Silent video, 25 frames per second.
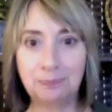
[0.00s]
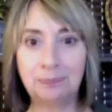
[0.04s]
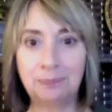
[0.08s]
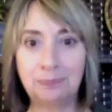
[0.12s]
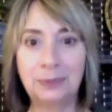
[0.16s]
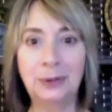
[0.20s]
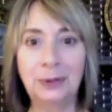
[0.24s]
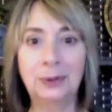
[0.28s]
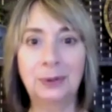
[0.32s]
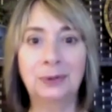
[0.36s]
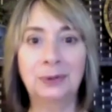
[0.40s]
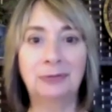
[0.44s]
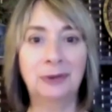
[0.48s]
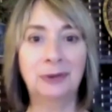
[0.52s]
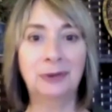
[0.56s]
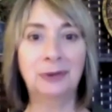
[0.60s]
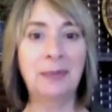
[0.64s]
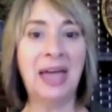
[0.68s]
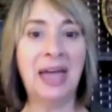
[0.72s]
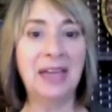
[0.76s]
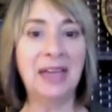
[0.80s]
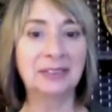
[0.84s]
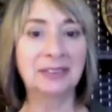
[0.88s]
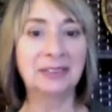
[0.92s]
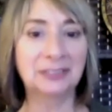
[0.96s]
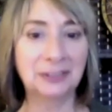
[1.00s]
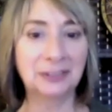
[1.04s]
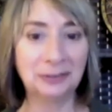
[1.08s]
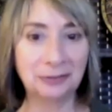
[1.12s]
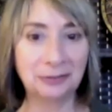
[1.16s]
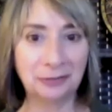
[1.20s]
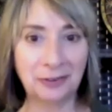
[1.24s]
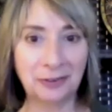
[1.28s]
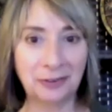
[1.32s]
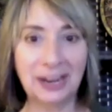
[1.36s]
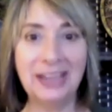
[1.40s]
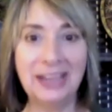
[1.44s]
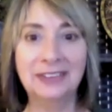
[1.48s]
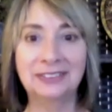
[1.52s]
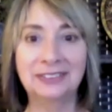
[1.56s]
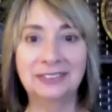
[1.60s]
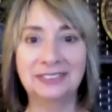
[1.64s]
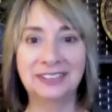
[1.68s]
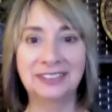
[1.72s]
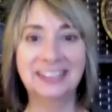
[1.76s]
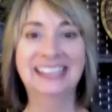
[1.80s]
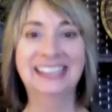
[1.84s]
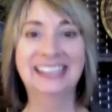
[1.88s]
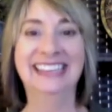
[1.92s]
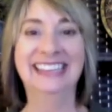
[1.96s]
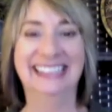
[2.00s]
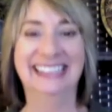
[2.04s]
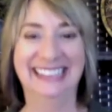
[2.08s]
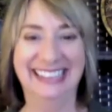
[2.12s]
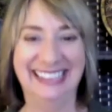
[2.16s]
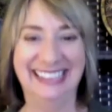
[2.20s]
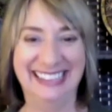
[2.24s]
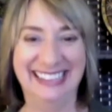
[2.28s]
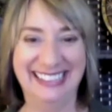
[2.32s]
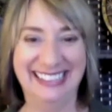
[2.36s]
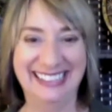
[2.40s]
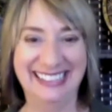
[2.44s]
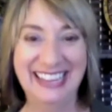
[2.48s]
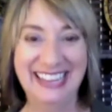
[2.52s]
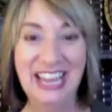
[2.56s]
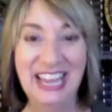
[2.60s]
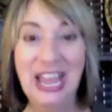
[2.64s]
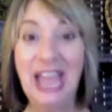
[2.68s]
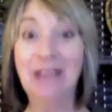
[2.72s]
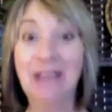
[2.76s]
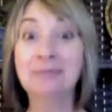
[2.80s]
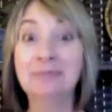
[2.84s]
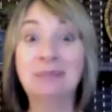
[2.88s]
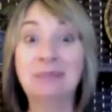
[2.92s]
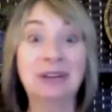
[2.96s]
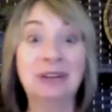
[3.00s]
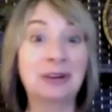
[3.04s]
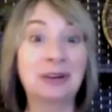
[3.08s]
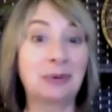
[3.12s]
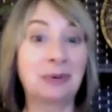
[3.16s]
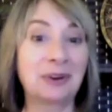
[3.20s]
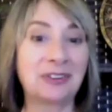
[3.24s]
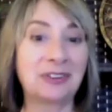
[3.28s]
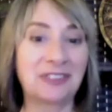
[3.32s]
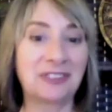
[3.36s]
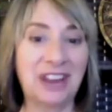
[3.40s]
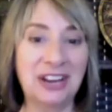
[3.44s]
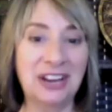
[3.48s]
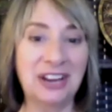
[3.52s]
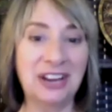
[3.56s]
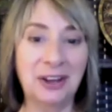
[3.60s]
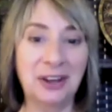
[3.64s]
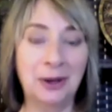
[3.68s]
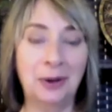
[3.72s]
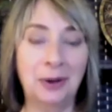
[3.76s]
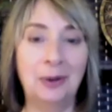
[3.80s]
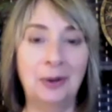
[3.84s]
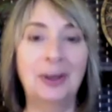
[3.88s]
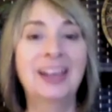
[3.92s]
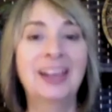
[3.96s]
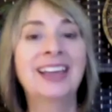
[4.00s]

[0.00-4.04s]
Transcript: beautiful, massive phrase and big crescendo,